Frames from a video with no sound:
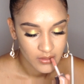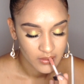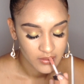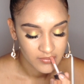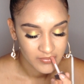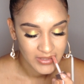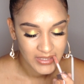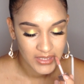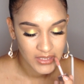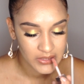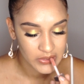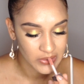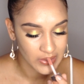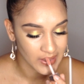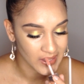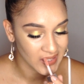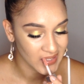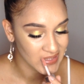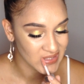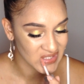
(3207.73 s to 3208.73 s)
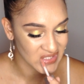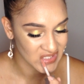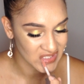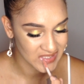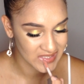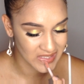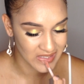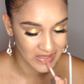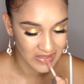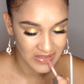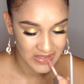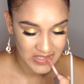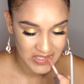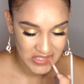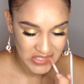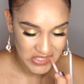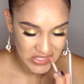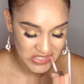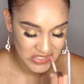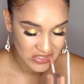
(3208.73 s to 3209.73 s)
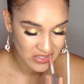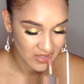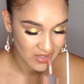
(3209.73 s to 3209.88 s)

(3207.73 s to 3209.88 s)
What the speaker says: Oh my god, you guys, this gloss,